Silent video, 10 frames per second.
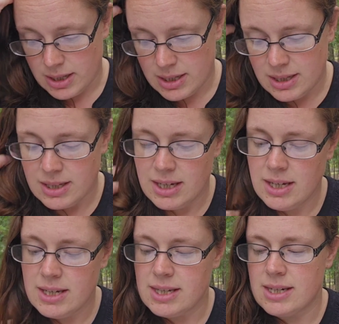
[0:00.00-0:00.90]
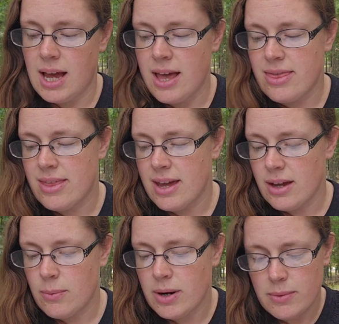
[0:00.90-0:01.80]
Yeast, I
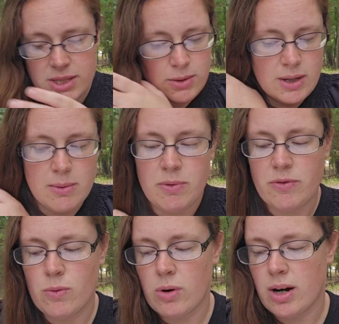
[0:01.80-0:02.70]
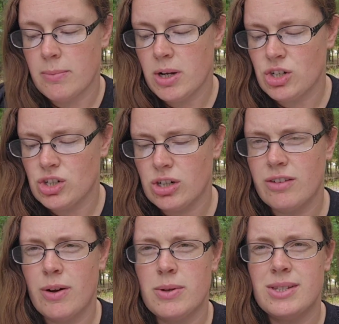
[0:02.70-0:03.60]
think when I was doing it before, I'm not sure
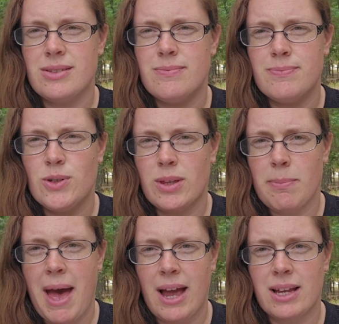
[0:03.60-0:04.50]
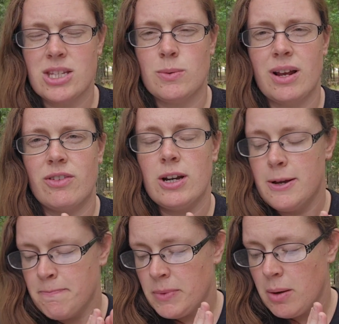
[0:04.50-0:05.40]
if I was doing the packets or whatever,
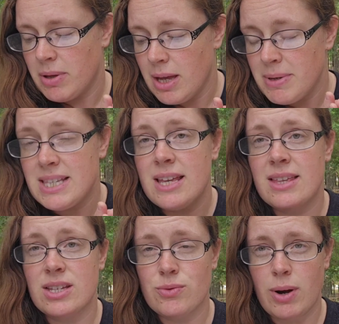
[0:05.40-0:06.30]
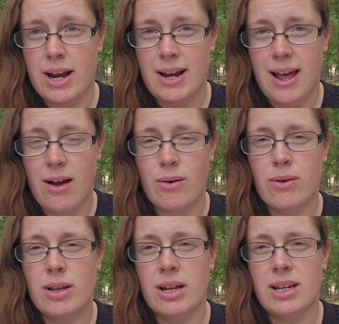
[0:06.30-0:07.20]
but let me say this right
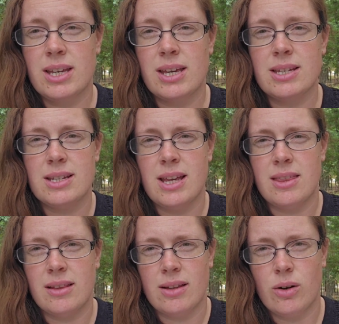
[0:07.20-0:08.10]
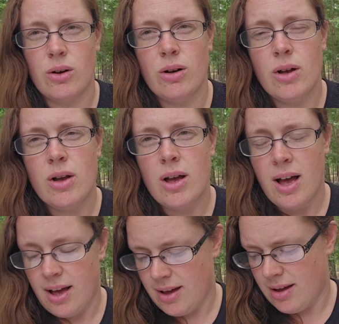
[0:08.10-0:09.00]
now, yeast in the little,
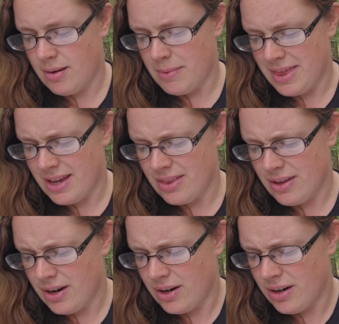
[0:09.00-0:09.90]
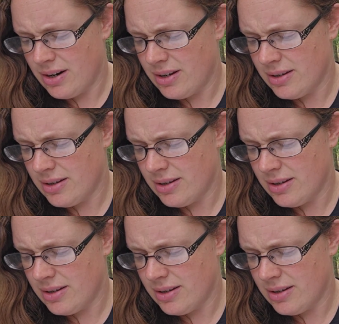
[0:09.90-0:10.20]
I think they're